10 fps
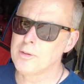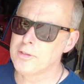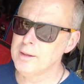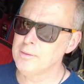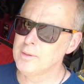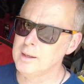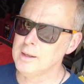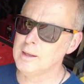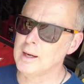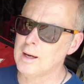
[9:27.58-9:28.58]
think
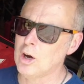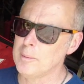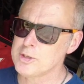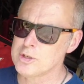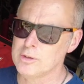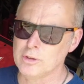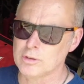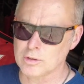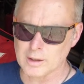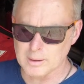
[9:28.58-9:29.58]
the Hypertune
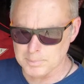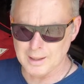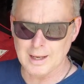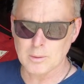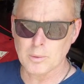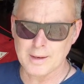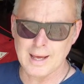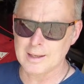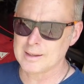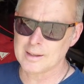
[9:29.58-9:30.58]
uses like a plug with an
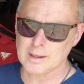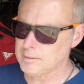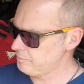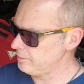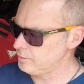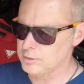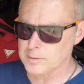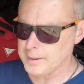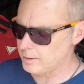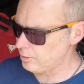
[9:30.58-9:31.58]
Allen key. I think this is a
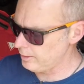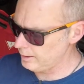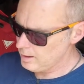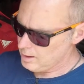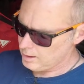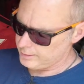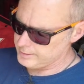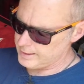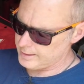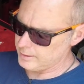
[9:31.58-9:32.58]
better thing. I
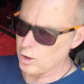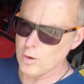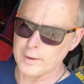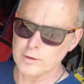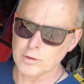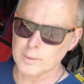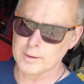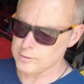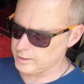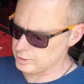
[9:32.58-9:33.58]
did add an O-ring to it.
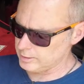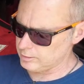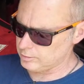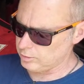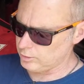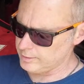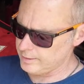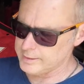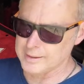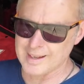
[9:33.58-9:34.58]
There's actually a slot in there.
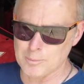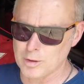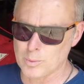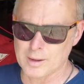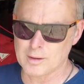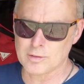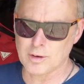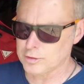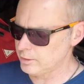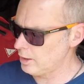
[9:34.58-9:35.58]
It didn't come with one as far
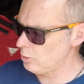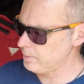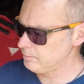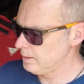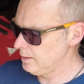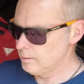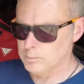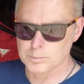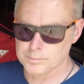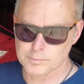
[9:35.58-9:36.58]
as I know, but
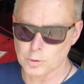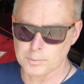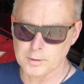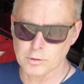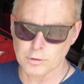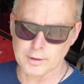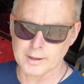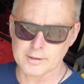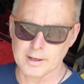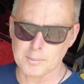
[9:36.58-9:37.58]
it took me 2
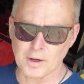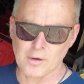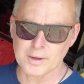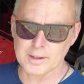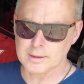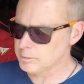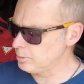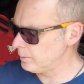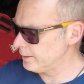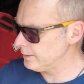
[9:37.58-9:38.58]
seconds out of my O-ring kit to put
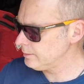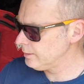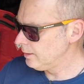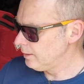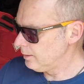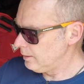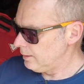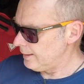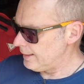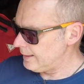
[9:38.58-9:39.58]
one in.
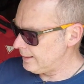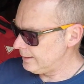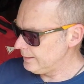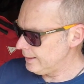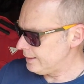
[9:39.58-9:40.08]
Yeah,